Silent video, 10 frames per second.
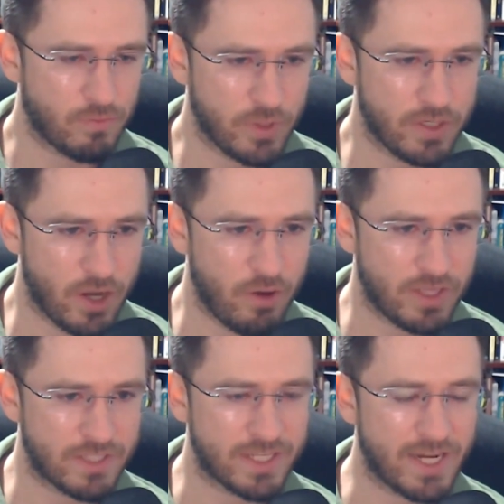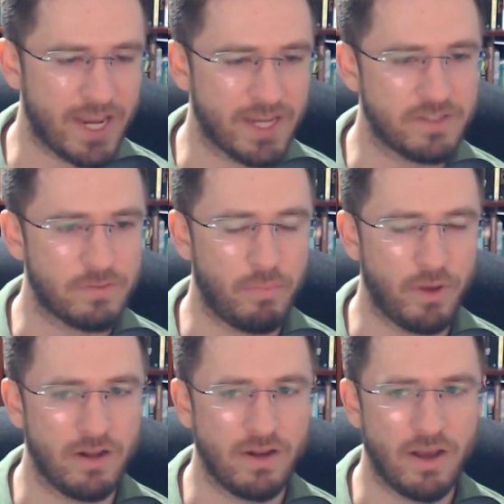We know that's the case,
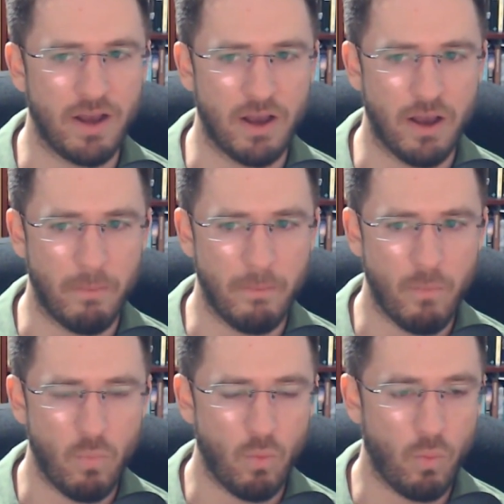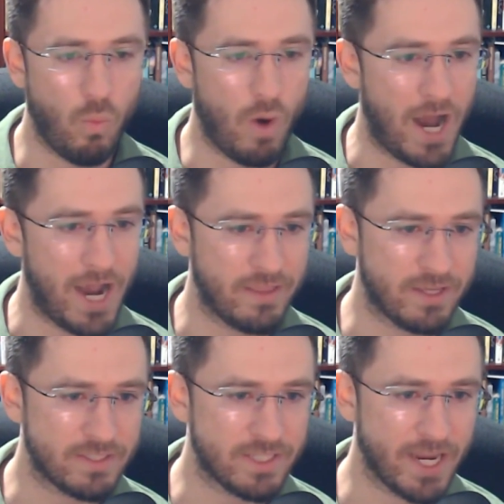but um, why
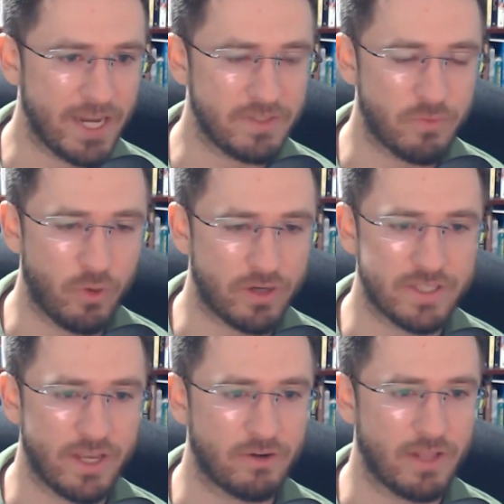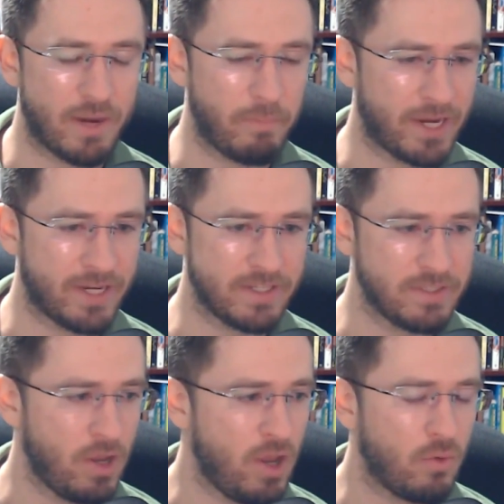that's the case? What is the underlying
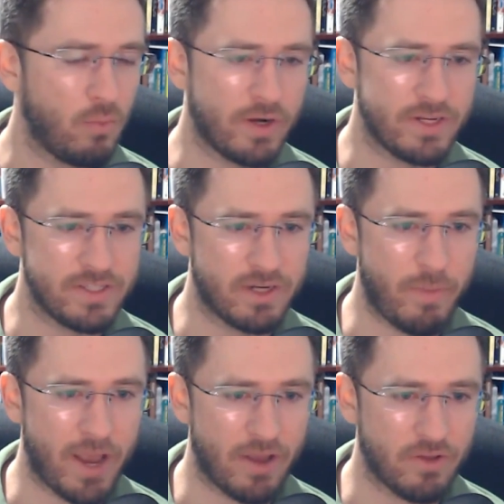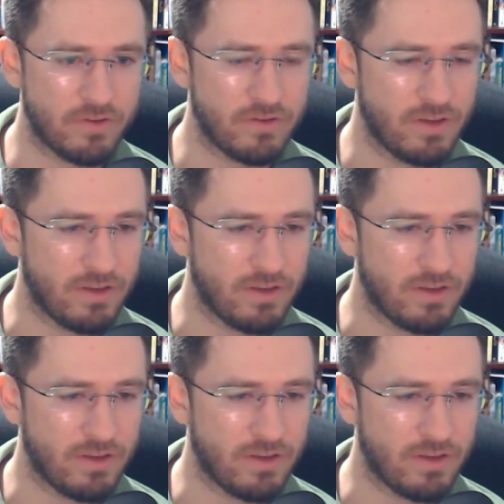mechanism? What is it about